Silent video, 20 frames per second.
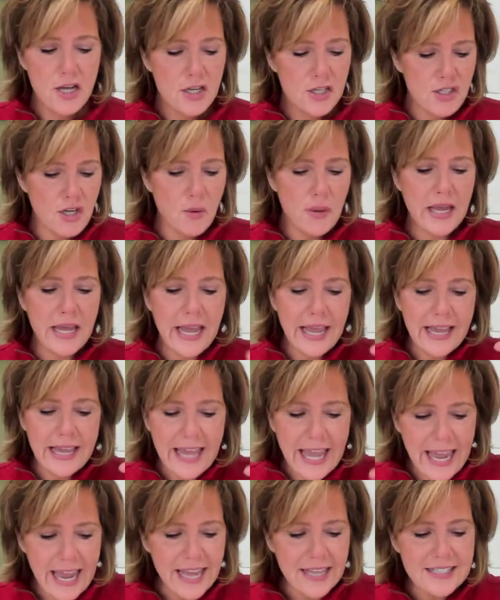So he
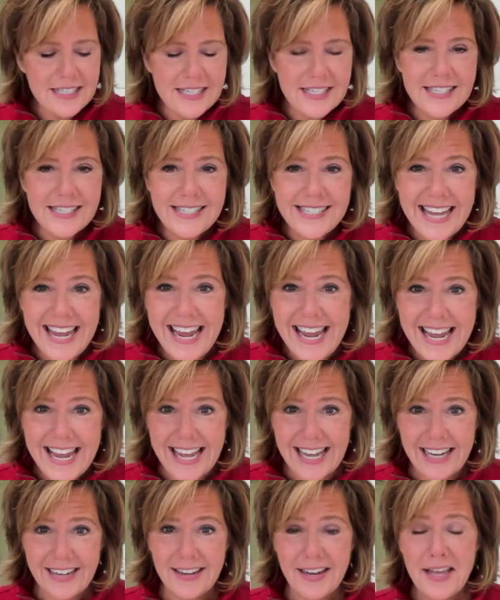can't
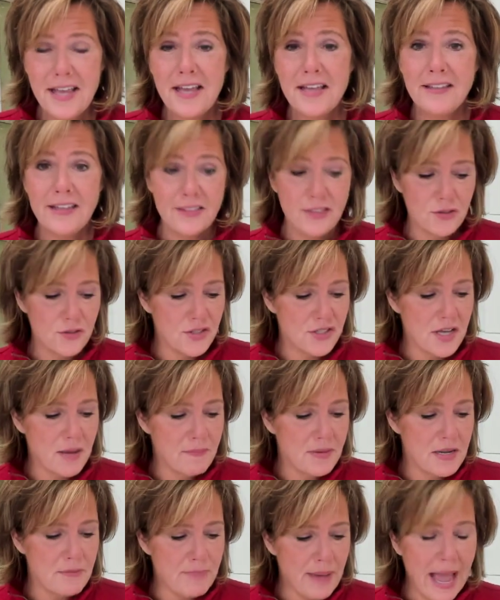stand that there's
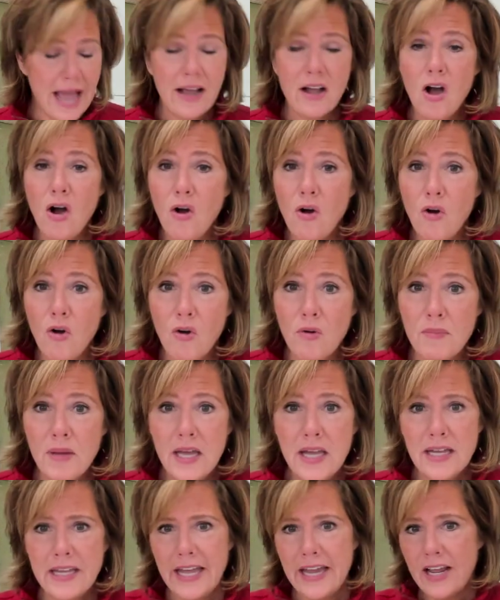somebody back home
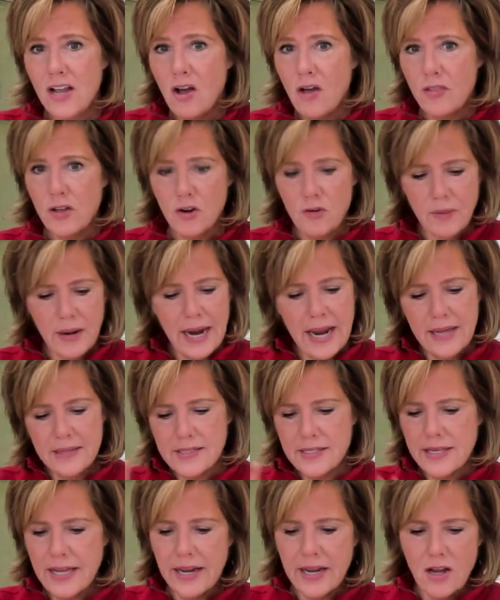getting all the
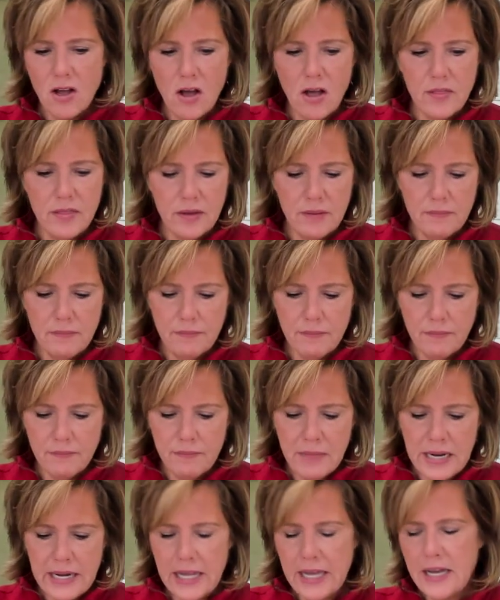grants, getting all the
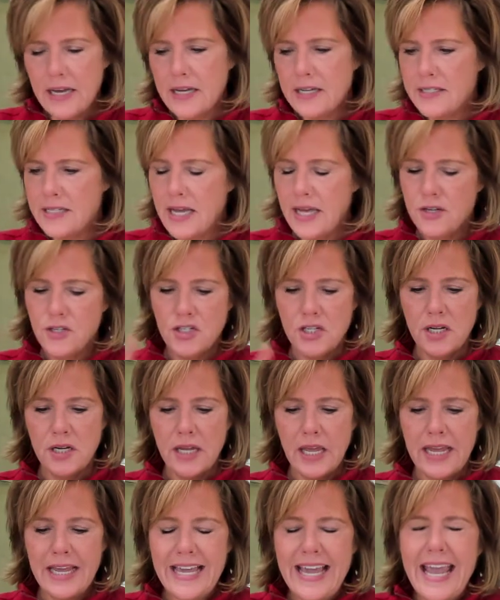media attention.
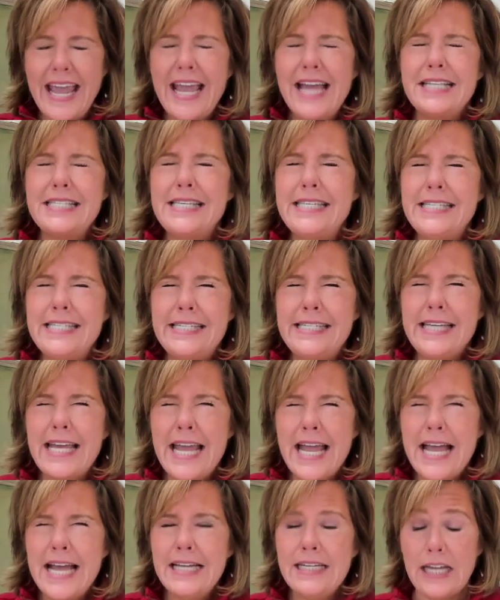He can't
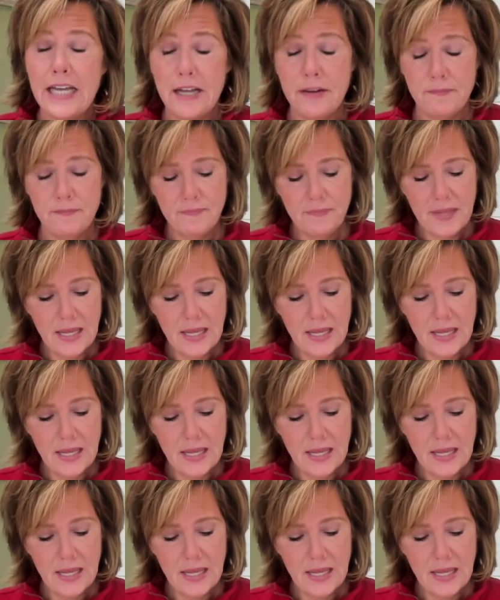stand it.